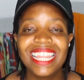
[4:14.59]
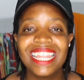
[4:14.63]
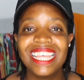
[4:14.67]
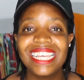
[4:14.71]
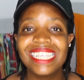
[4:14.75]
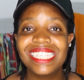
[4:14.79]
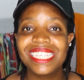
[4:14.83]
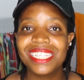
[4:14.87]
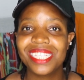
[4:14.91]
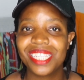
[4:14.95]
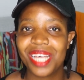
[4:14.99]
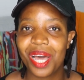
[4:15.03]

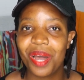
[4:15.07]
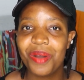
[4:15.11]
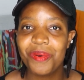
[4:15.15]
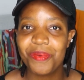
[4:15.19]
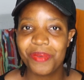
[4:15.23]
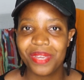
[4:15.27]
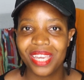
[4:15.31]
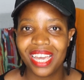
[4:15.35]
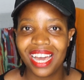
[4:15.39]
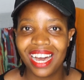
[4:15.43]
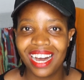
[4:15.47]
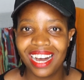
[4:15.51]
This is
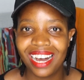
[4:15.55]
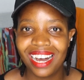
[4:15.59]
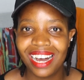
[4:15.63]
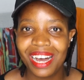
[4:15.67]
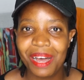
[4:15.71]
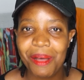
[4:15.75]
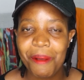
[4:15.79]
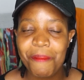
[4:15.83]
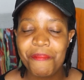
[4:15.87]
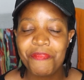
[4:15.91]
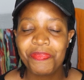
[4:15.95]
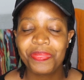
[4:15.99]
how we
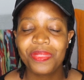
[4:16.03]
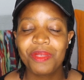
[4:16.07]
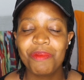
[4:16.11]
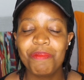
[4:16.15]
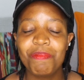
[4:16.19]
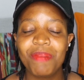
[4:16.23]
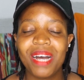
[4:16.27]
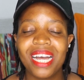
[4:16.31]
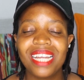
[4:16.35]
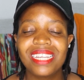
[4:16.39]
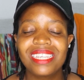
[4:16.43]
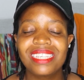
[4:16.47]
are.
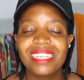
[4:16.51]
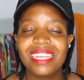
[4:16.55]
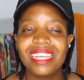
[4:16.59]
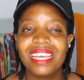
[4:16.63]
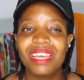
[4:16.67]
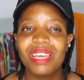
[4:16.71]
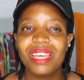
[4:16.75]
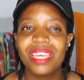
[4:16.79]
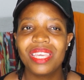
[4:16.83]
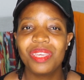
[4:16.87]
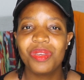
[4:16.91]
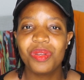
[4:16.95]
But
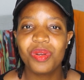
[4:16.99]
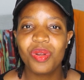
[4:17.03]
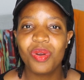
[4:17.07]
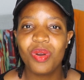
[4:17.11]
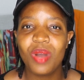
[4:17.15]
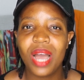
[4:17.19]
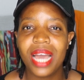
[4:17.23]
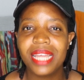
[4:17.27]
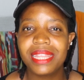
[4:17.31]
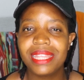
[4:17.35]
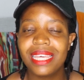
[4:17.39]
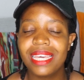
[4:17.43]
you
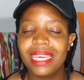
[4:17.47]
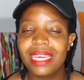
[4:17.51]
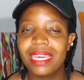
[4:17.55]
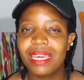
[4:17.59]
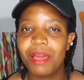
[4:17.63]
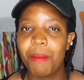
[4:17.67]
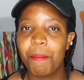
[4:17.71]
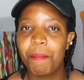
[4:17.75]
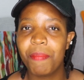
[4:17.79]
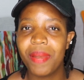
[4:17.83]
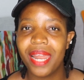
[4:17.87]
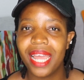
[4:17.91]
know, I
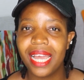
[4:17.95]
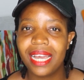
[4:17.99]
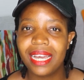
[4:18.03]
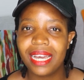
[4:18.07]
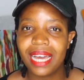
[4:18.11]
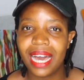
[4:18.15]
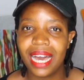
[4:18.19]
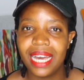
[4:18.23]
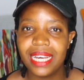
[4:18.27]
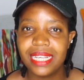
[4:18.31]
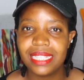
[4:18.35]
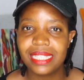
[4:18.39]
think
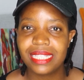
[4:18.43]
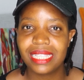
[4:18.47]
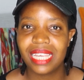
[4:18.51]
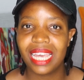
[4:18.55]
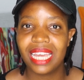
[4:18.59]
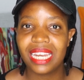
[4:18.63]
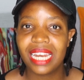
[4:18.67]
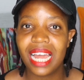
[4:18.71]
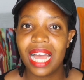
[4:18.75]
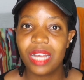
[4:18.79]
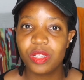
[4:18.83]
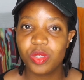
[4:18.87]
black guys
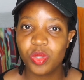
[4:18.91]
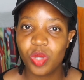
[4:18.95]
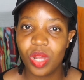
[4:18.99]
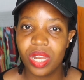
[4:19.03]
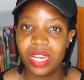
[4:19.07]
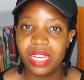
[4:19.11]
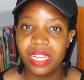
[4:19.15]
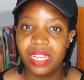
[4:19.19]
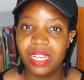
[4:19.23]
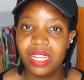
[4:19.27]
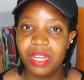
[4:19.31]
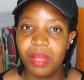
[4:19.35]
can
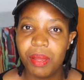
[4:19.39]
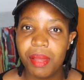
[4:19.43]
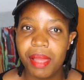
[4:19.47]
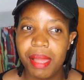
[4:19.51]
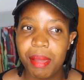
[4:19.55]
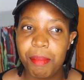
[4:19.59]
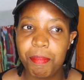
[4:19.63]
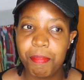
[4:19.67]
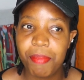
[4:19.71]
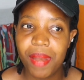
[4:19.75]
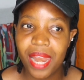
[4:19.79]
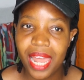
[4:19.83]
actually
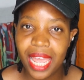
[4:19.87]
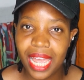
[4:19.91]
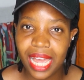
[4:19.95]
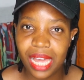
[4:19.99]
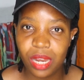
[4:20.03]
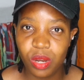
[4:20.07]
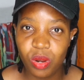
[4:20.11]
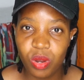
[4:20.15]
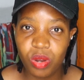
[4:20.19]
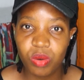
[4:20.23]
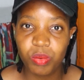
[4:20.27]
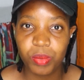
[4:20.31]

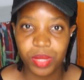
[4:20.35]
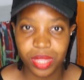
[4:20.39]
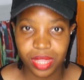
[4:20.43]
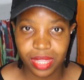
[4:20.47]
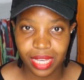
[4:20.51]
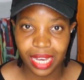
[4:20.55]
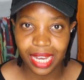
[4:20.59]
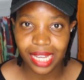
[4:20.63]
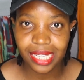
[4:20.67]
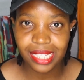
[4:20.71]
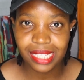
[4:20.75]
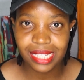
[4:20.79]
play along
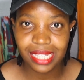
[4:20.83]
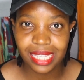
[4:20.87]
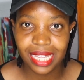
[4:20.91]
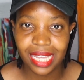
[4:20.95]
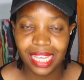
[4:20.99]
with that.